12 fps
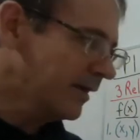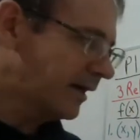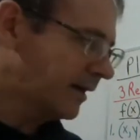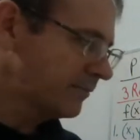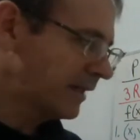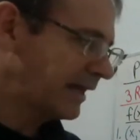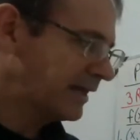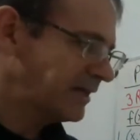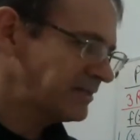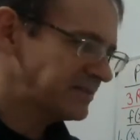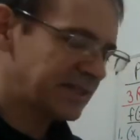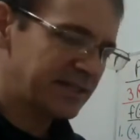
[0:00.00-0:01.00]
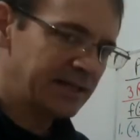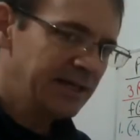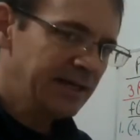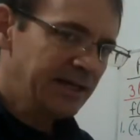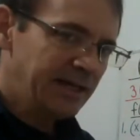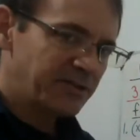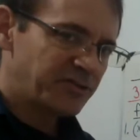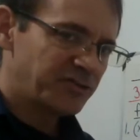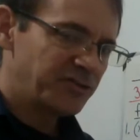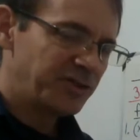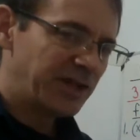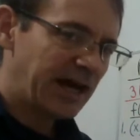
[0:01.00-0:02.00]
Like I said, it's
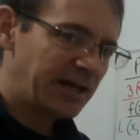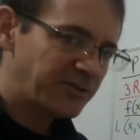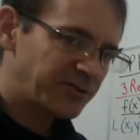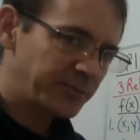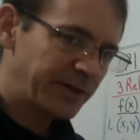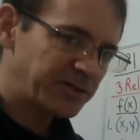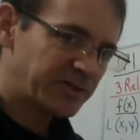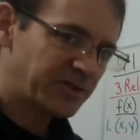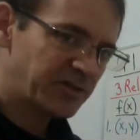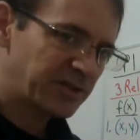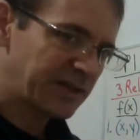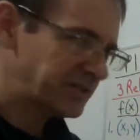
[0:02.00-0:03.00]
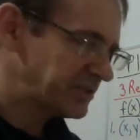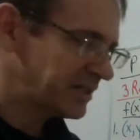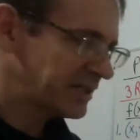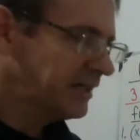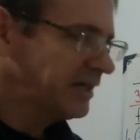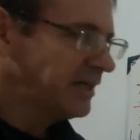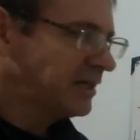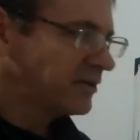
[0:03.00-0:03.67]
not so much the sketching.